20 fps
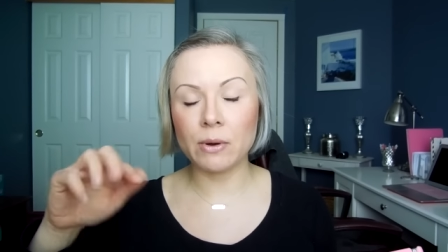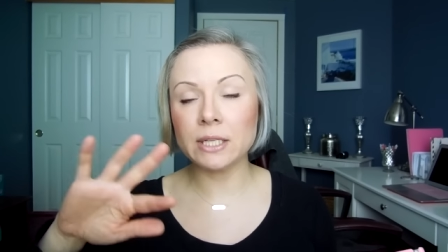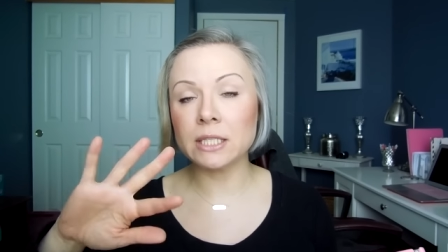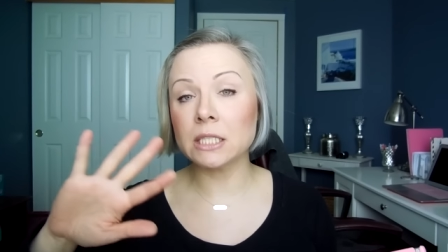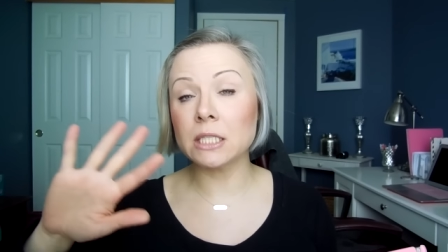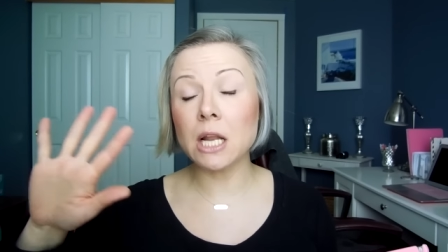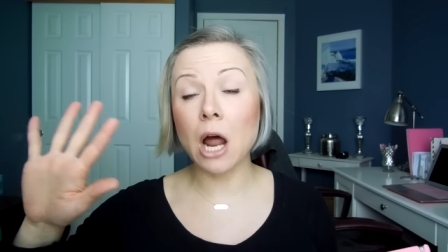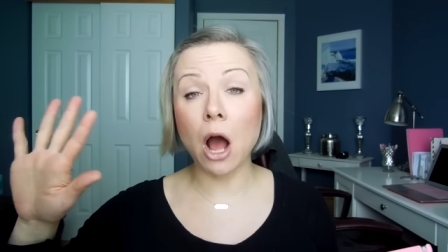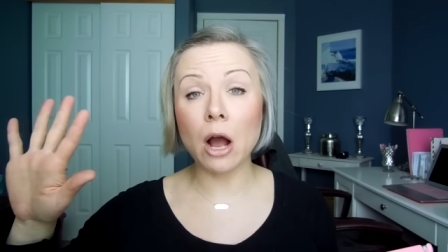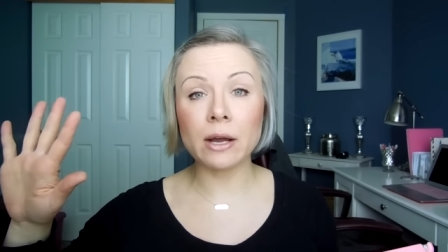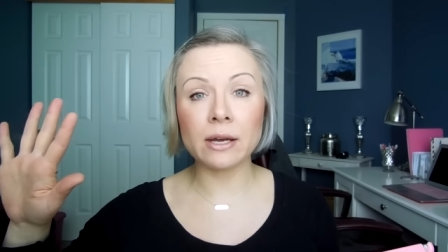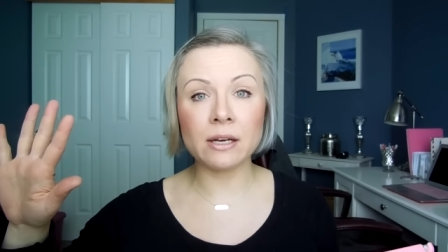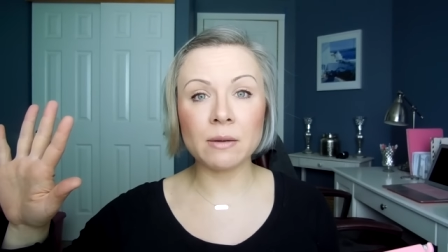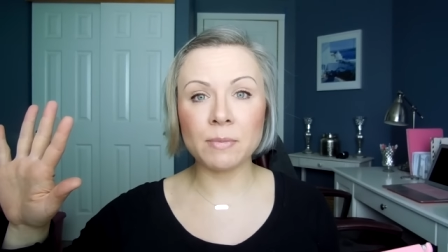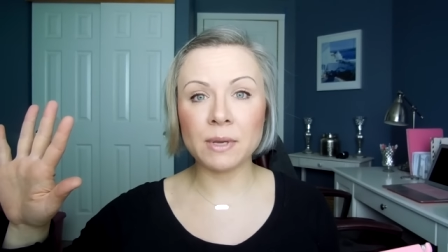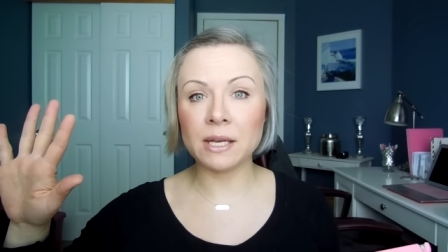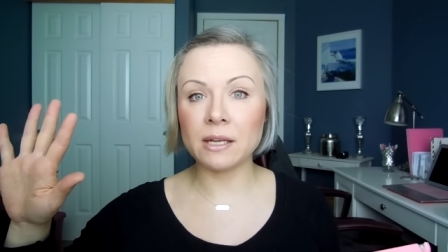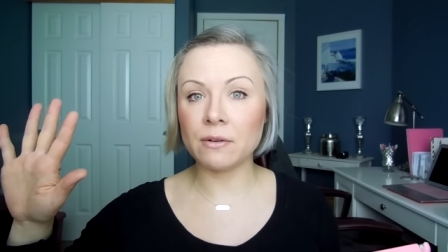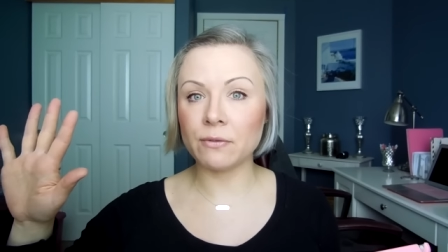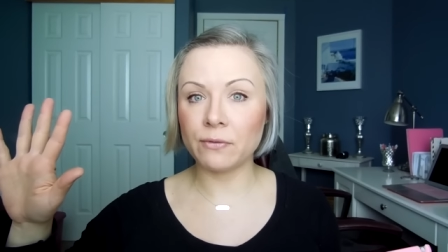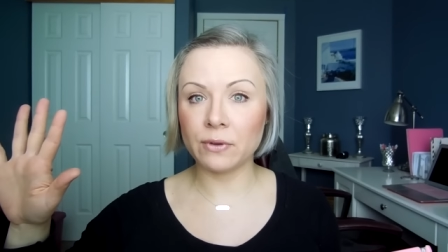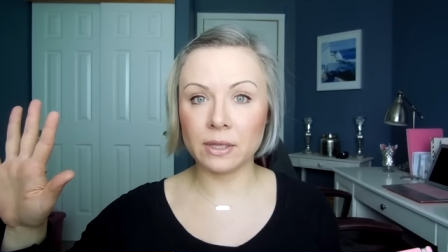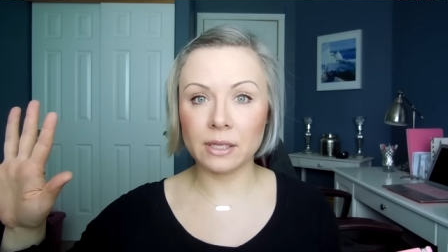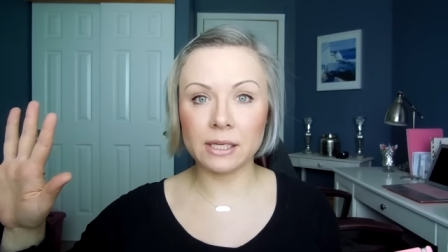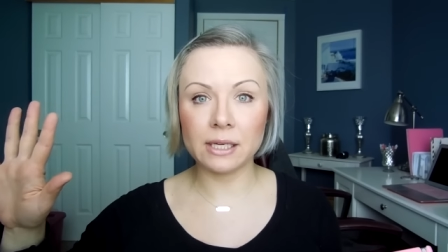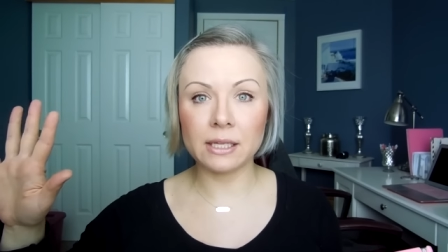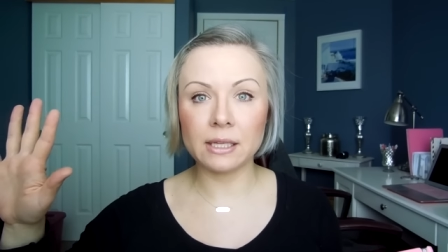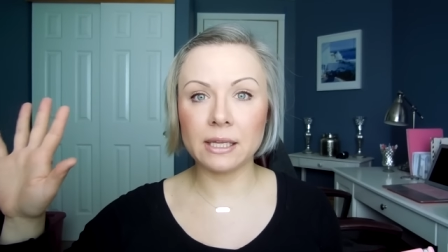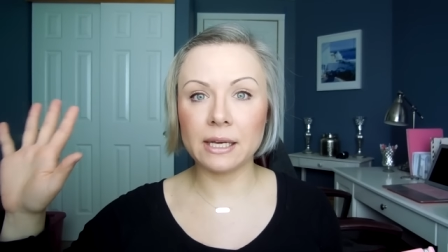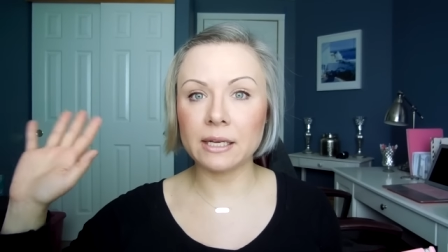It's not going to be an
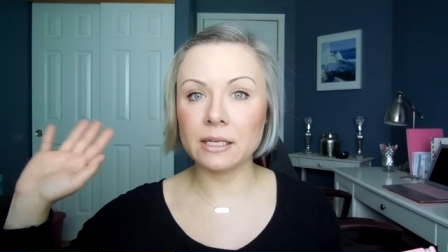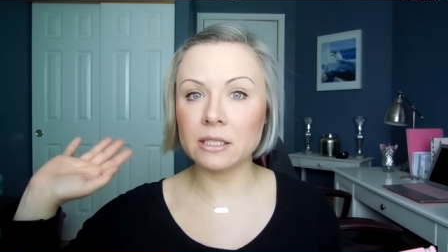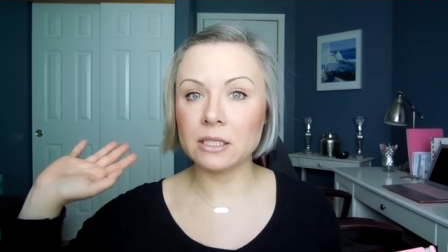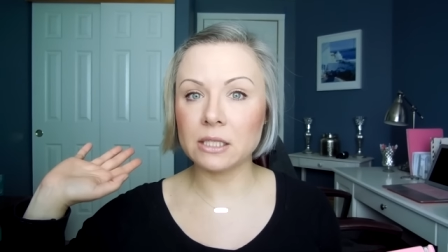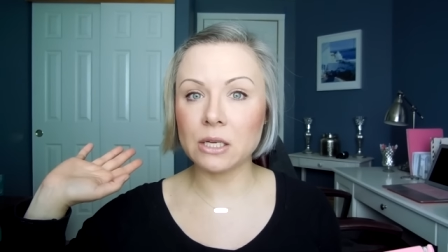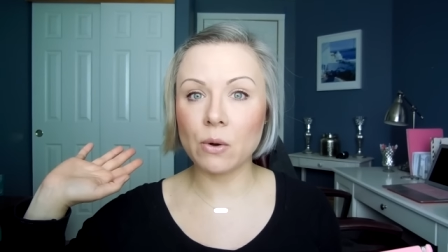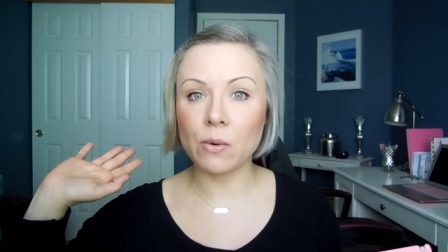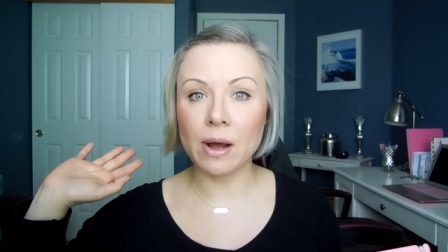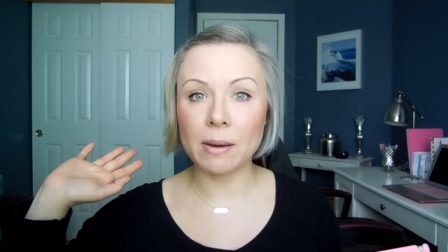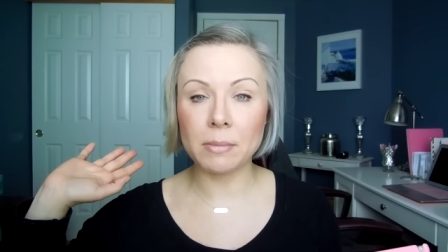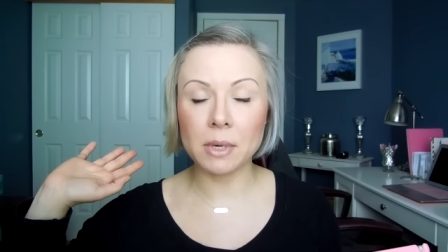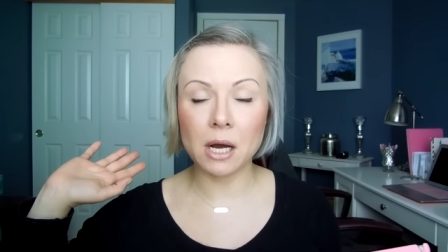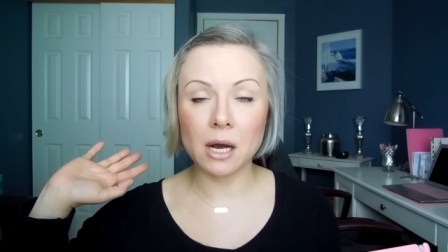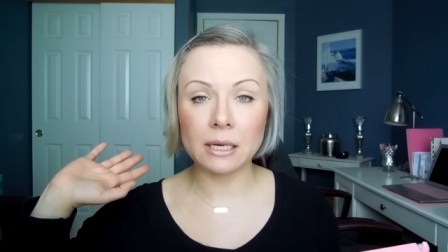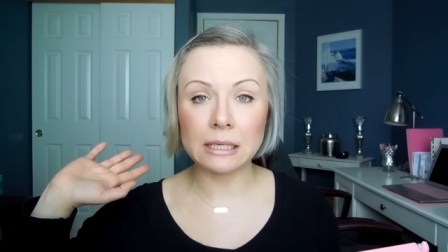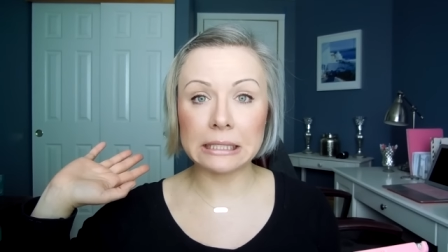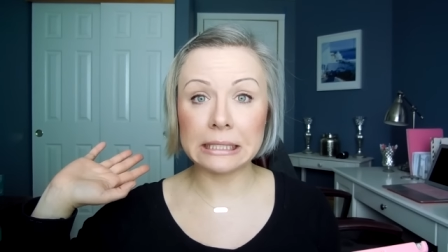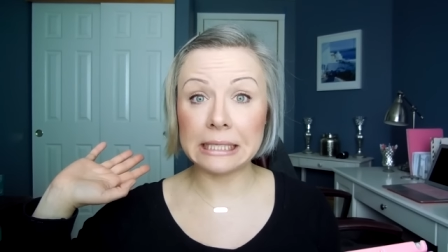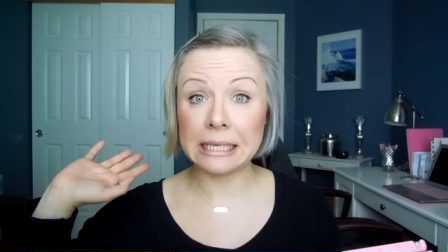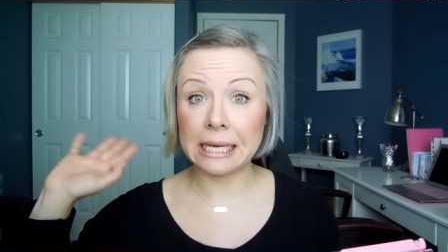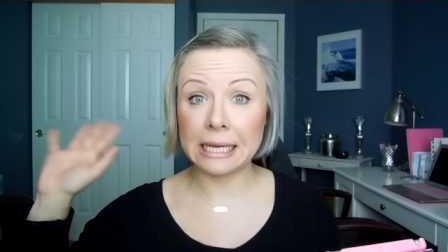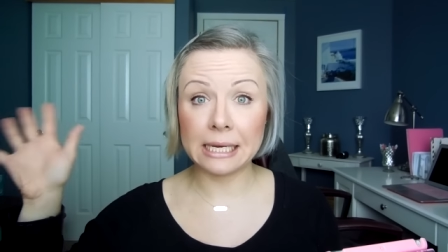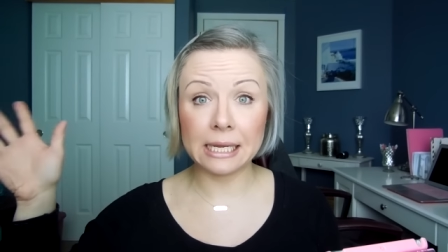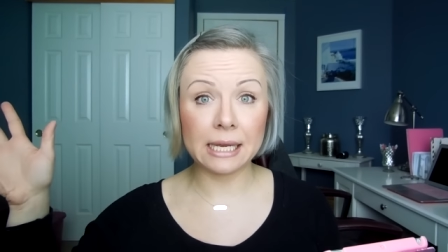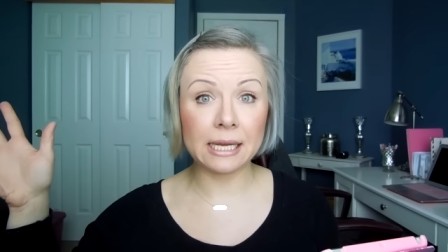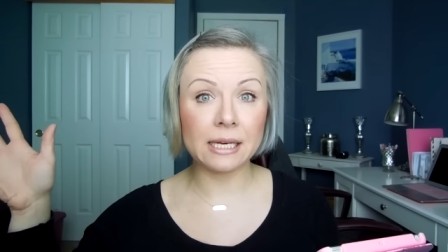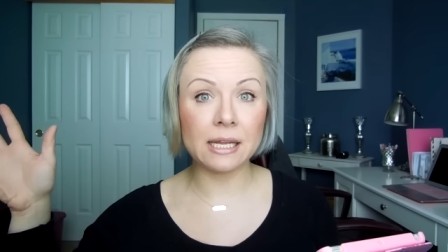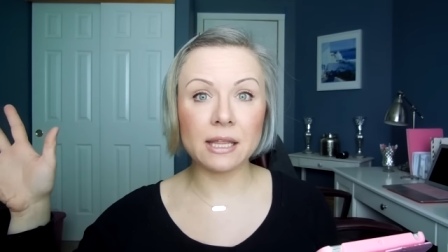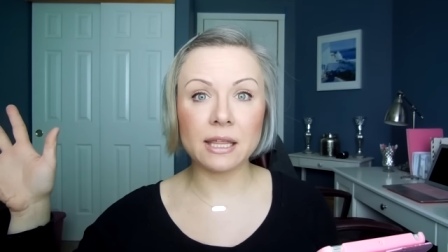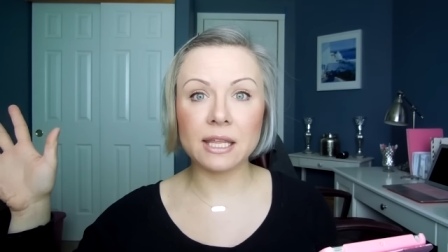affiliate link, so I'm not
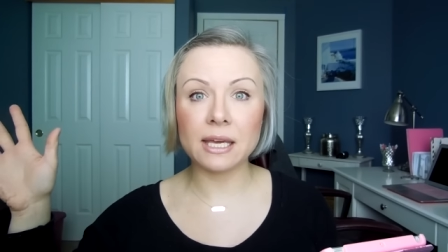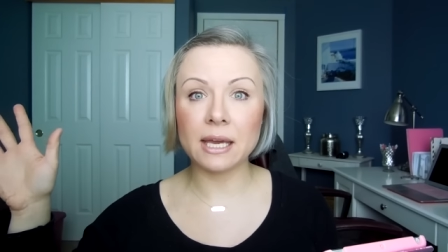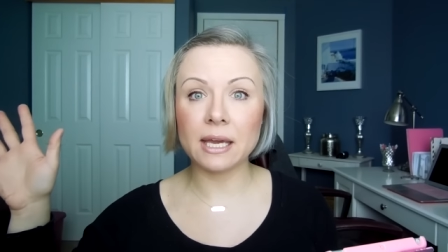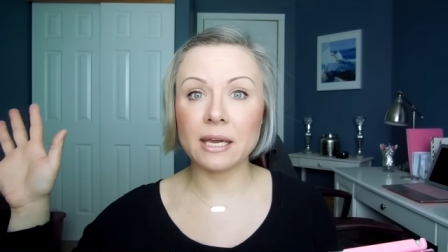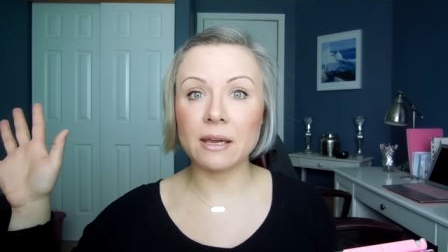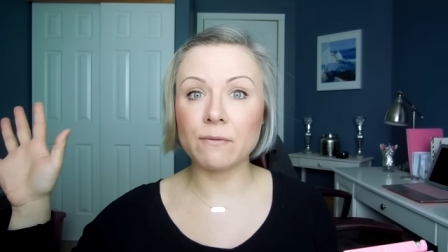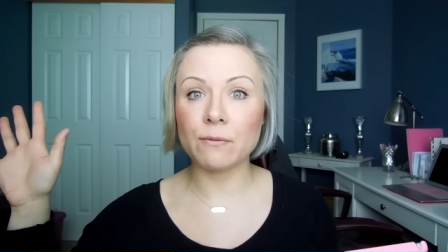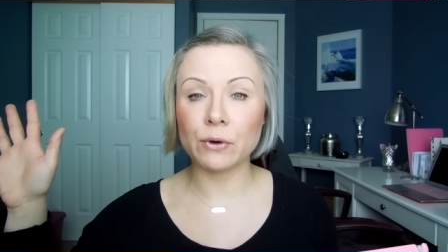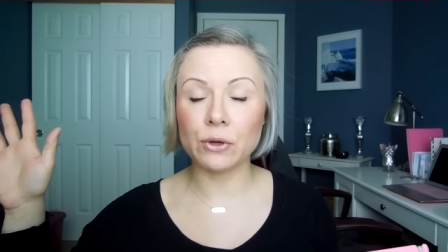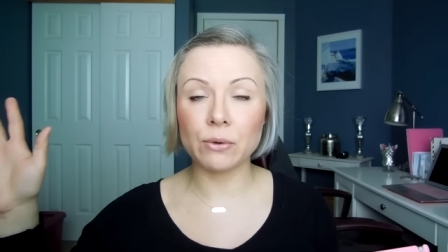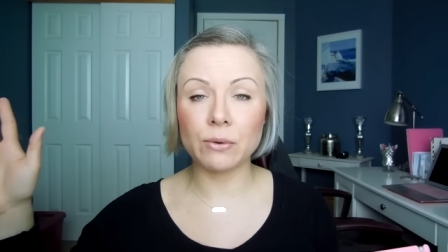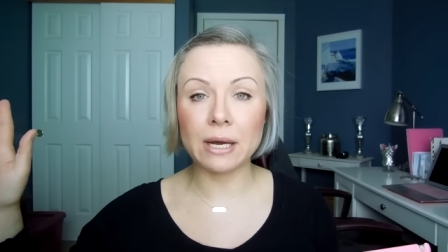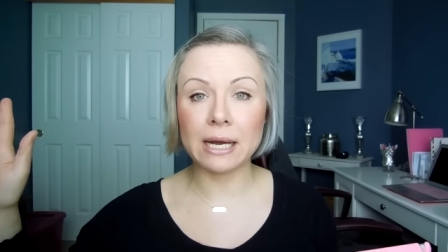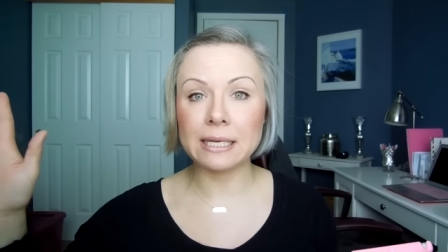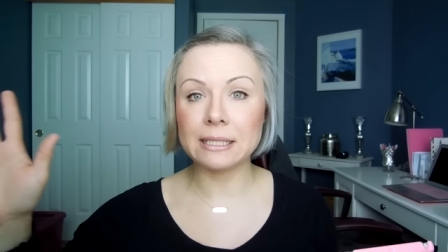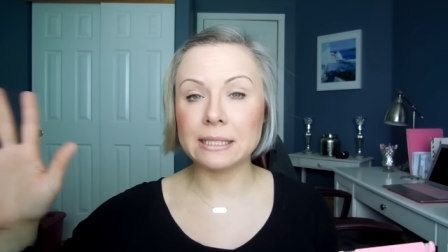getting anything for you